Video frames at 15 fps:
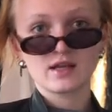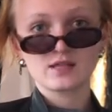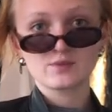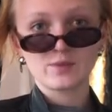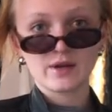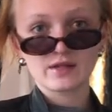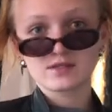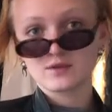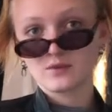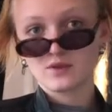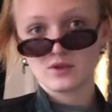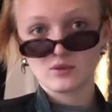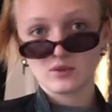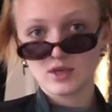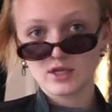expect
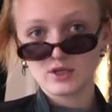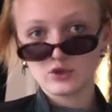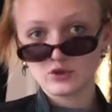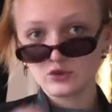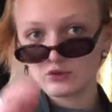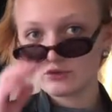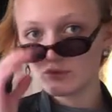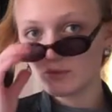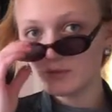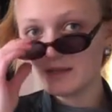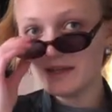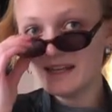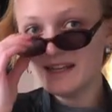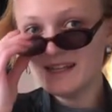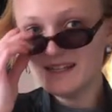something really cute from
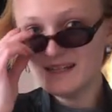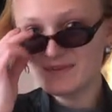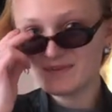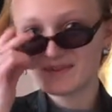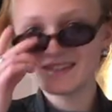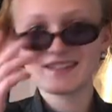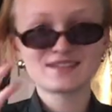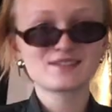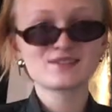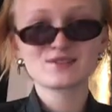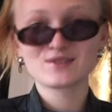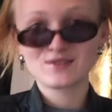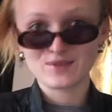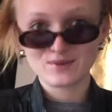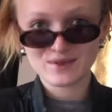me, but that's
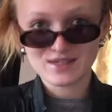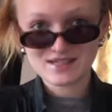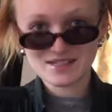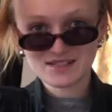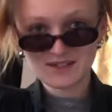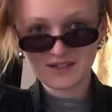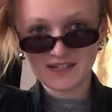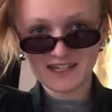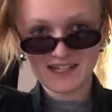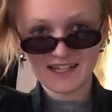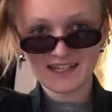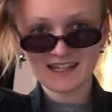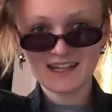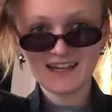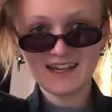just not what he's gonna get.